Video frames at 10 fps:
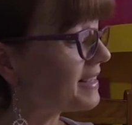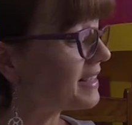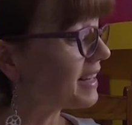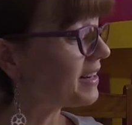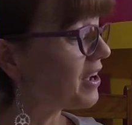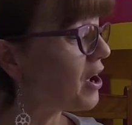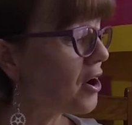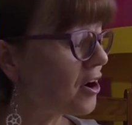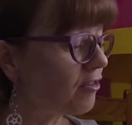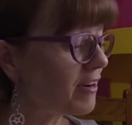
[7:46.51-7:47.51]
sun.
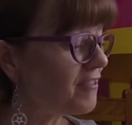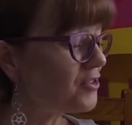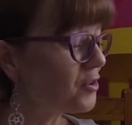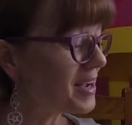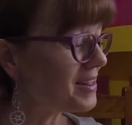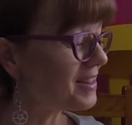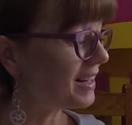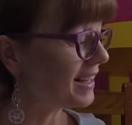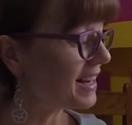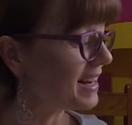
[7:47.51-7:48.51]
Gryffindor in the
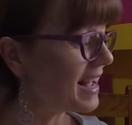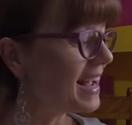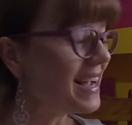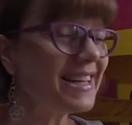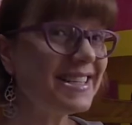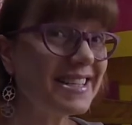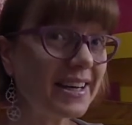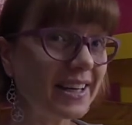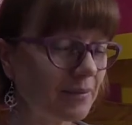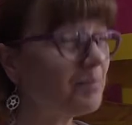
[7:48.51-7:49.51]
lead. He'd done
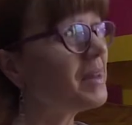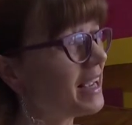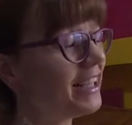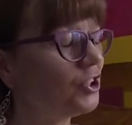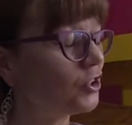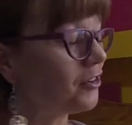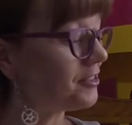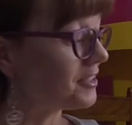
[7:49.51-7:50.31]
it. He'd shown